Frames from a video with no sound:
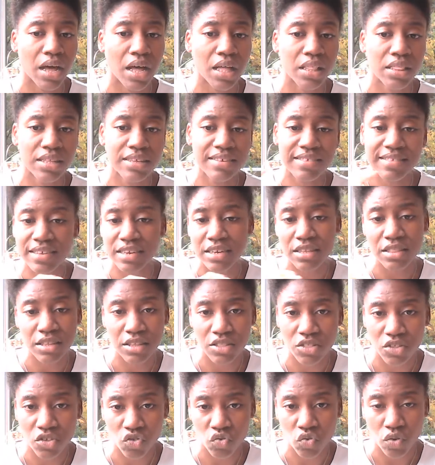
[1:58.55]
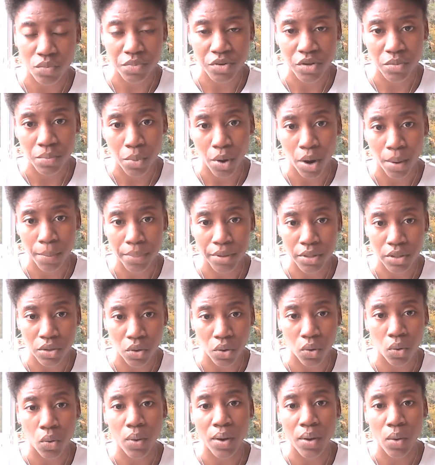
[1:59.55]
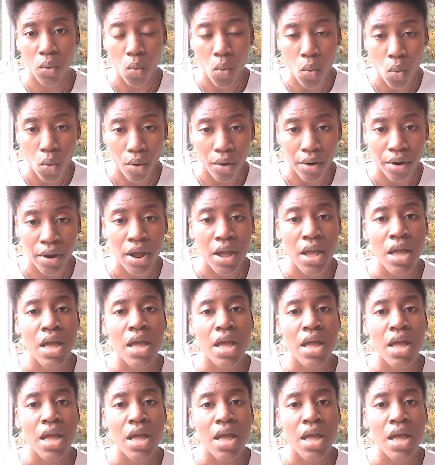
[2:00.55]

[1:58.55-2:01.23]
list it in the description bar below or